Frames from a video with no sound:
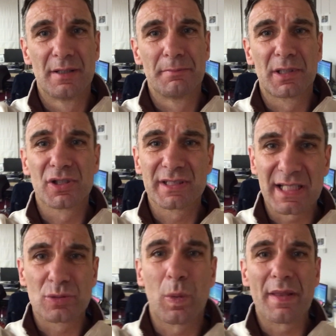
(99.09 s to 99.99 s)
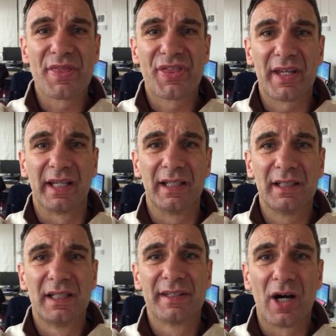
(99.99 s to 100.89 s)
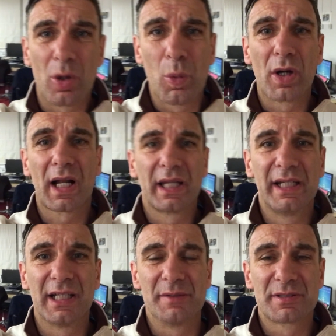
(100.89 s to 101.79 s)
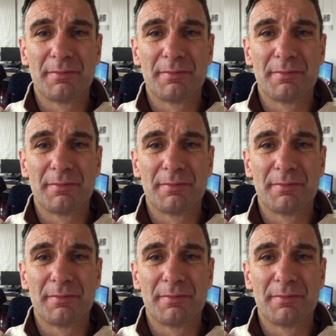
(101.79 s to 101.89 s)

Because that's one thing that I want cleared up.